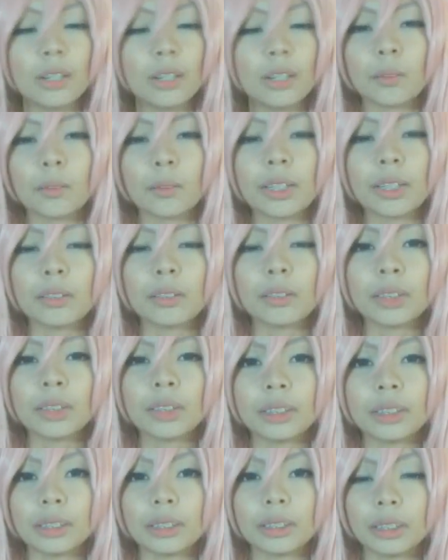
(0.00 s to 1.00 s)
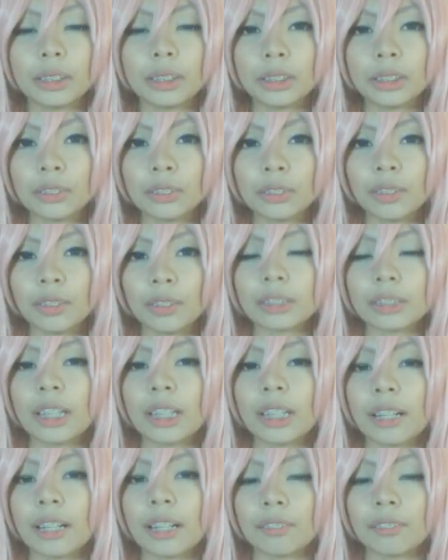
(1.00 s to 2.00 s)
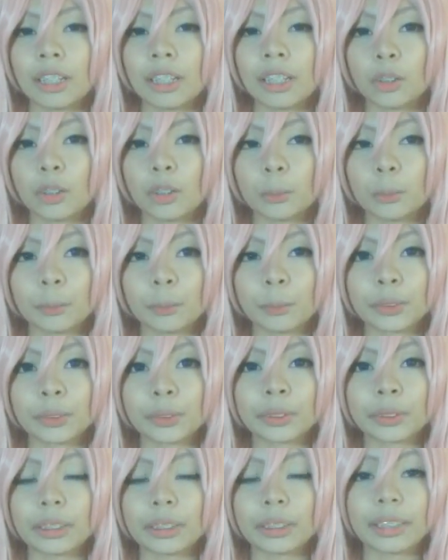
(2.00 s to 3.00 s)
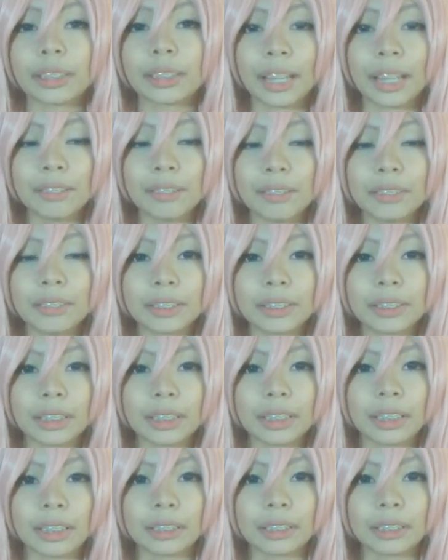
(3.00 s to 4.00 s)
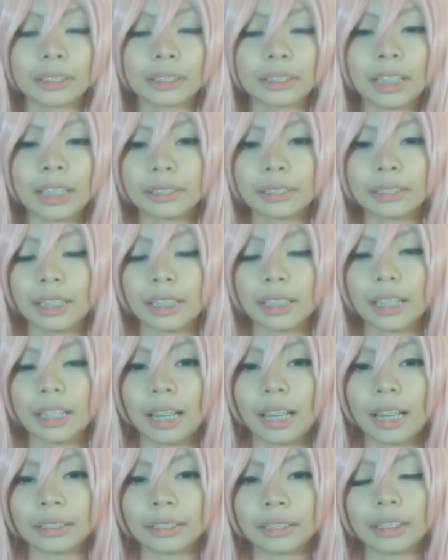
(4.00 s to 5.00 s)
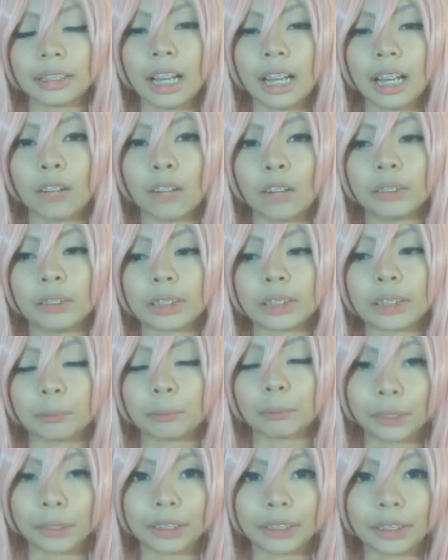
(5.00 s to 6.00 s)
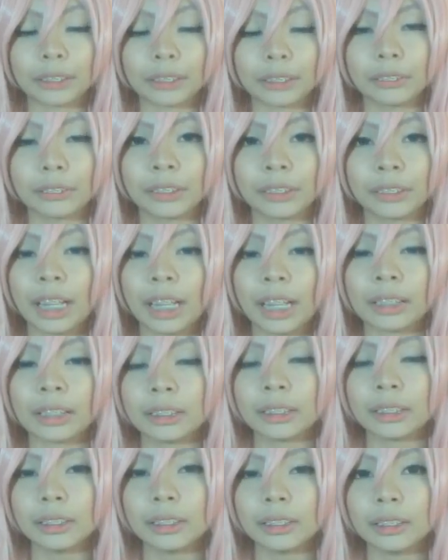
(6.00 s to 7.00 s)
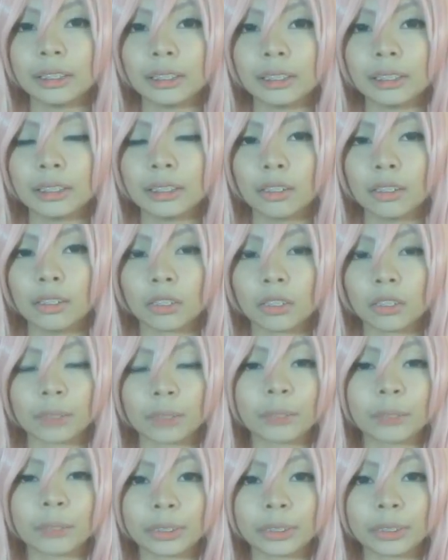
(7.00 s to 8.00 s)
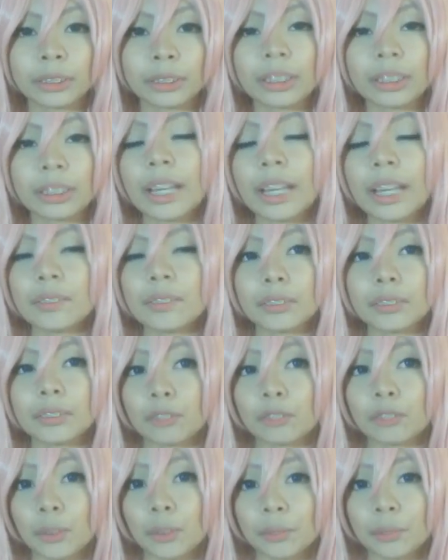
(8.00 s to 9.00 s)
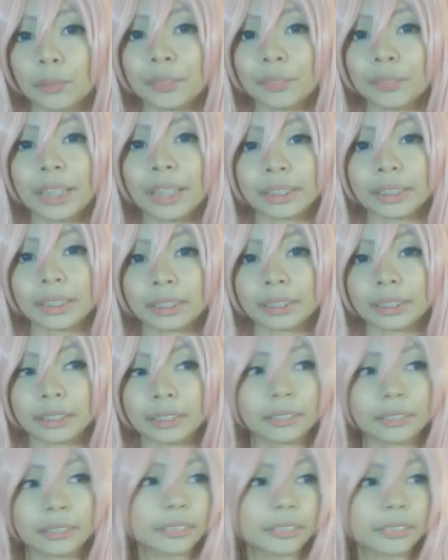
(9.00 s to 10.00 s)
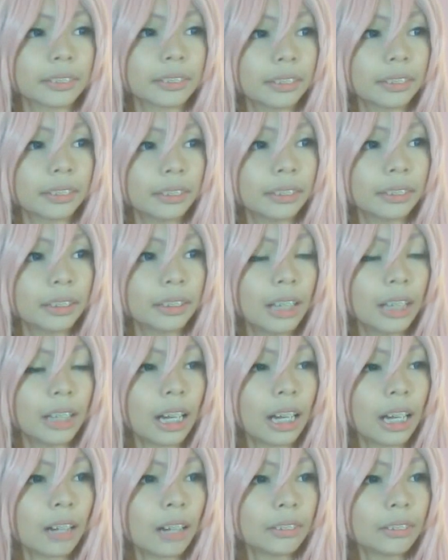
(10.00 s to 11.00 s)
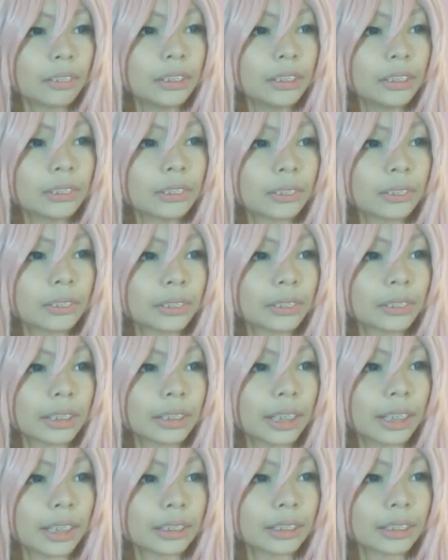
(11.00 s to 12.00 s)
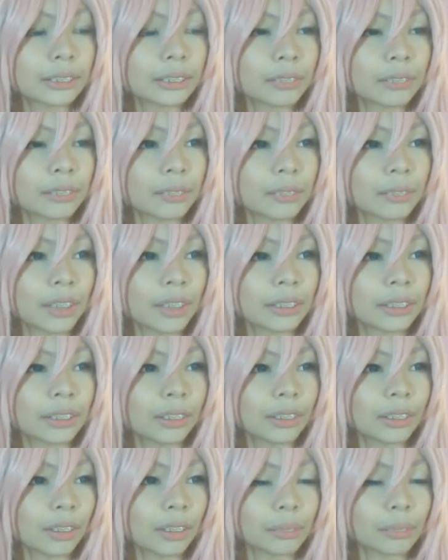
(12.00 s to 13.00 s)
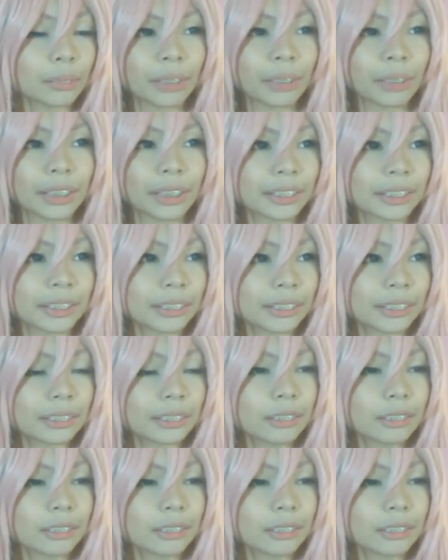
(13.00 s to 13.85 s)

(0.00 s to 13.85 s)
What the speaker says: Well, we each of us have our own personal lives, and that's I think how we separate reality or personal lives from fantasy. How do you socialize from other cosplayers?